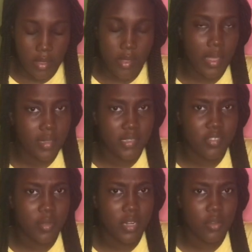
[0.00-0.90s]
Yes, it's
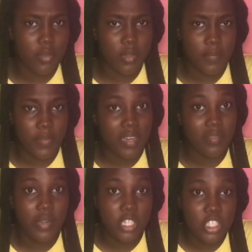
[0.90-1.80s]
really good and it's
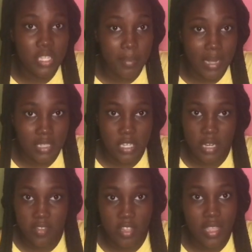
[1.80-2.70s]
very cheap actually,
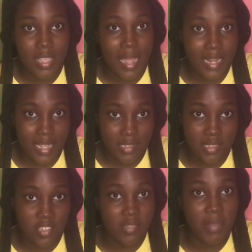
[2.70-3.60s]
so you can get it.
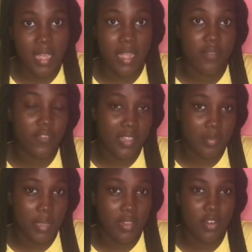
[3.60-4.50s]
Just make an
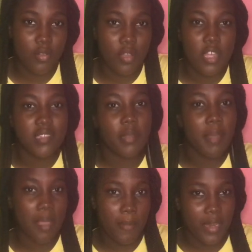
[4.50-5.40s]
investment. You know, to
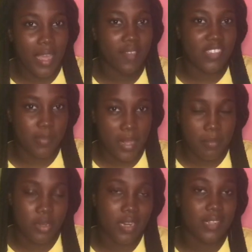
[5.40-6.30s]
make money you have to spend
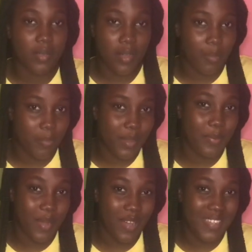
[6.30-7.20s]
money. That's what our
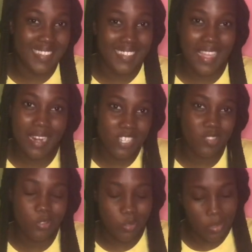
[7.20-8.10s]
people always say, and it's
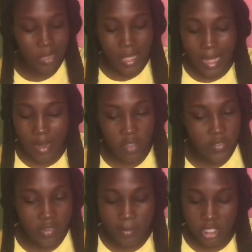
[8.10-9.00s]
true. I love
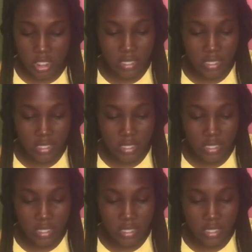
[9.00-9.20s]
this machine.